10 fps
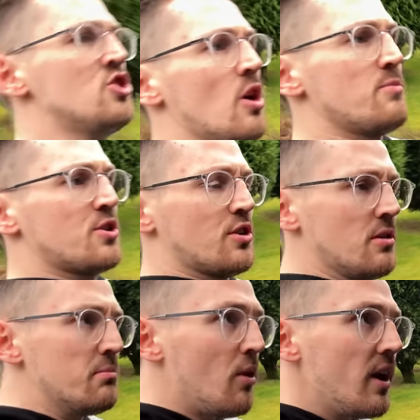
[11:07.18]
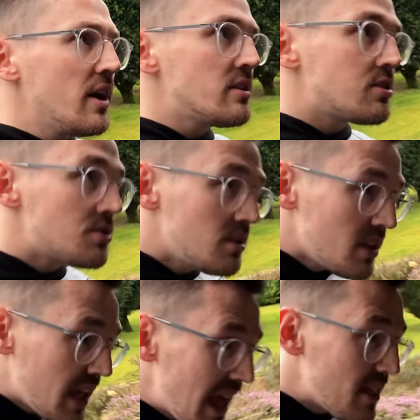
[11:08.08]
jobs are good, but it doesn't
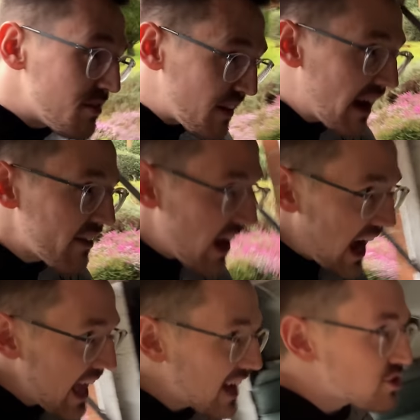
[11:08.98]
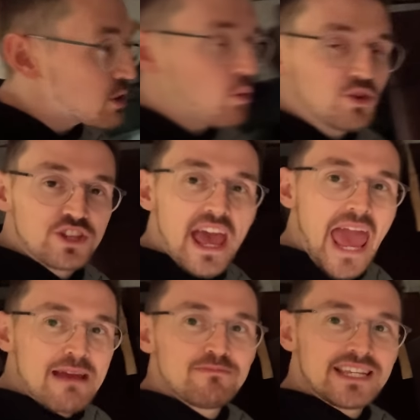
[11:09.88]
negate the fact that I actually want to
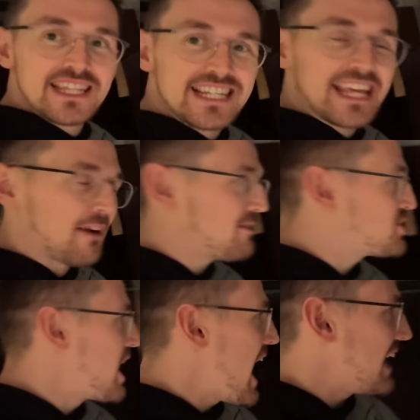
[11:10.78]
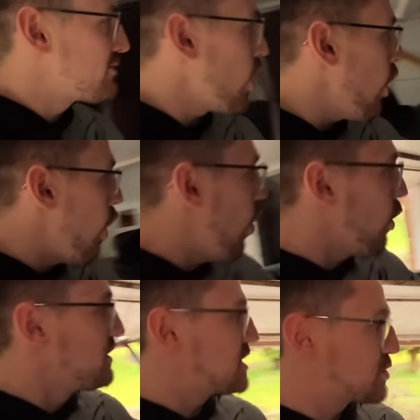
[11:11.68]
empty this garage. And I've got
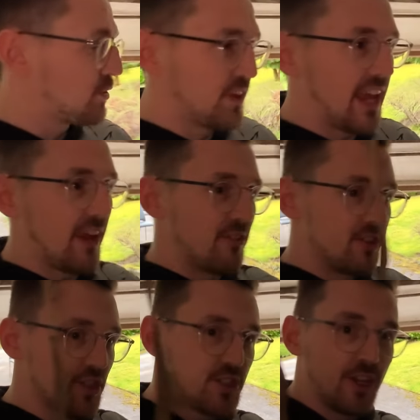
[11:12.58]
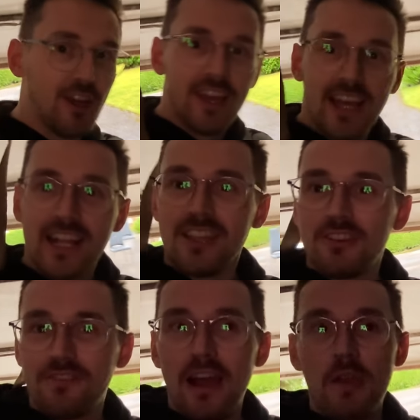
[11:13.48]
all this stuff in here. And just to
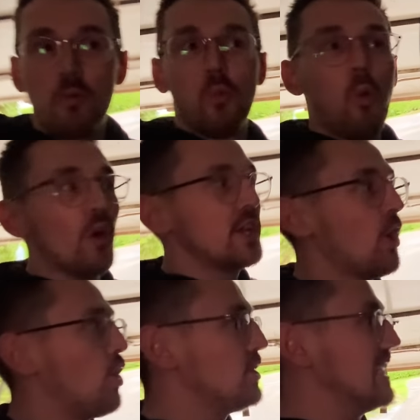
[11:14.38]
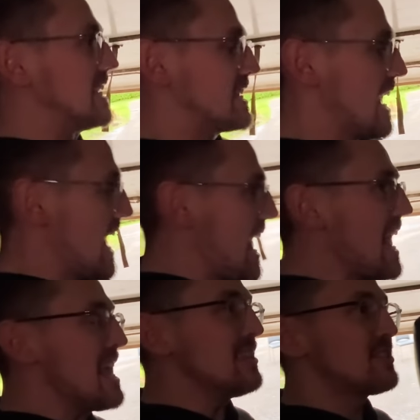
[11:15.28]
clarify what it all is
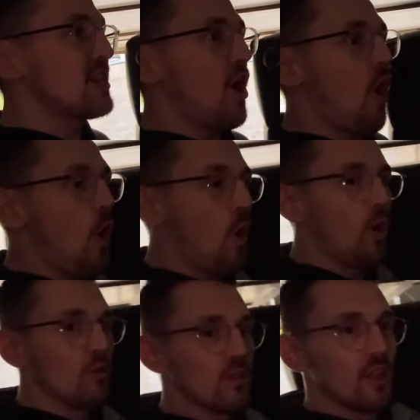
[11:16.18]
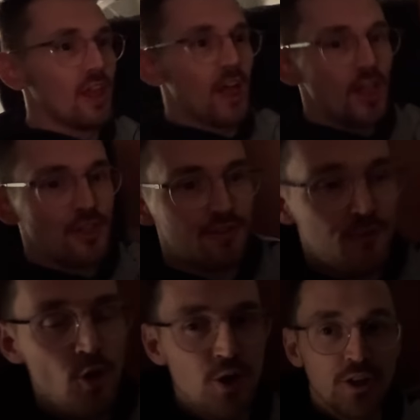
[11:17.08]
all the
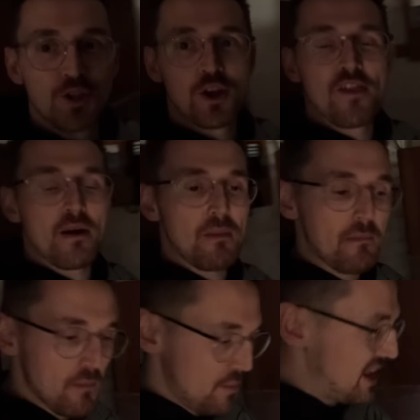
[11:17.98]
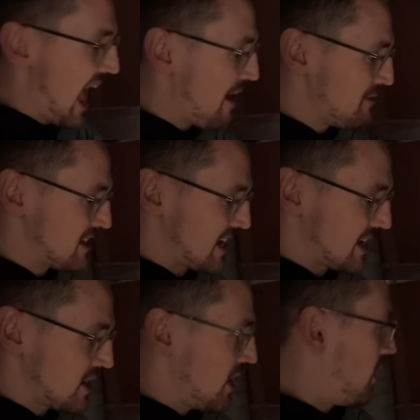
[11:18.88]
furniture that my mum
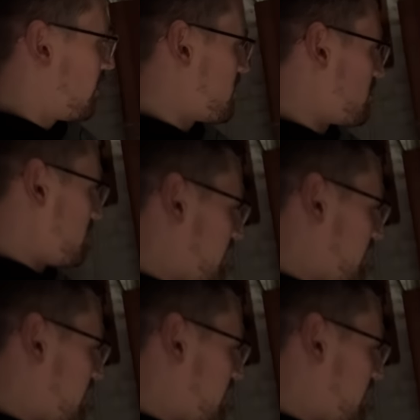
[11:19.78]
inherited, whether it be